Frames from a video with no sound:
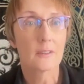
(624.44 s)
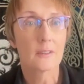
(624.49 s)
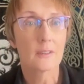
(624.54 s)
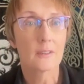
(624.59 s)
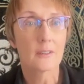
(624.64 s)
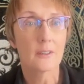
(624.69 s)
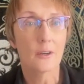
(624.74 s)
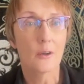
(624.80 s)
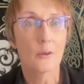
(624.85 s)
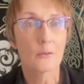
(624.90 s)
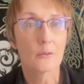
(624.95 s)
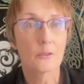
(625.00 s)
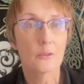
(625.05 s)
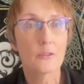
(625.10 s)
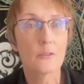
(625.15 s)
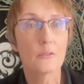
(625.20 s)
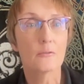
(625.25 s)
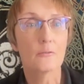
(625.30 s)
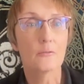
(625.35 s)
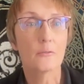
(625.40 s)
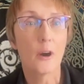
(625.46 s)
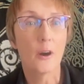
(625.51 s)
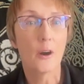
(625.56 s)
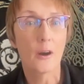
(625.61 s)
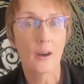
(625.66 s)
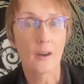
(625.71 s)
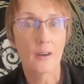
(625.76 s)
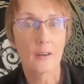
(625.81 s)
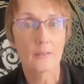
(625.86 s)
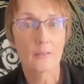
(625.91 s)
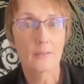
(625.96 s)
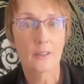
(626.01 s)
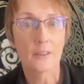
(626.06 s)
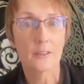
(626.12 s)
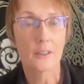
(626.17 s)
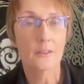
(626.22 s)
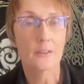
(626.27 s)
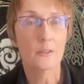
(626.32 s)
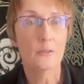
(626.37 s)
you know, too far,
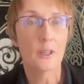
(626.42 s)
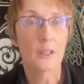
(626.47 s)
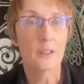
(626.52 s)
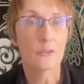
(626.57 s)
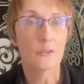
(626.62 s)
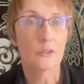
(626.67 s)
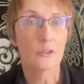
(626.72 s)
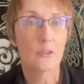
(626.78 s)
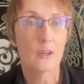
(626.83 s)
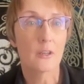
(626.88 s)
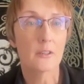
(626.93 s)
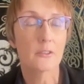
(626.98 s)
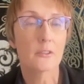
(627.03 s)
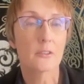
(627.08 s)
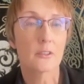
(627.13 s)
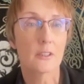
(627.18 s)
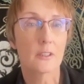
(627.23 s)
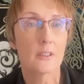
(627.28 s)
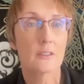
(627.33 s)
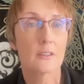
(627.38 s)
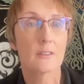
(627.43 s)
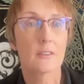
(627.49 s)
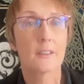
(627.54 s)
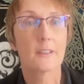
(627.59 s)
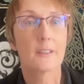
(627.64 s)
and that you can trust it.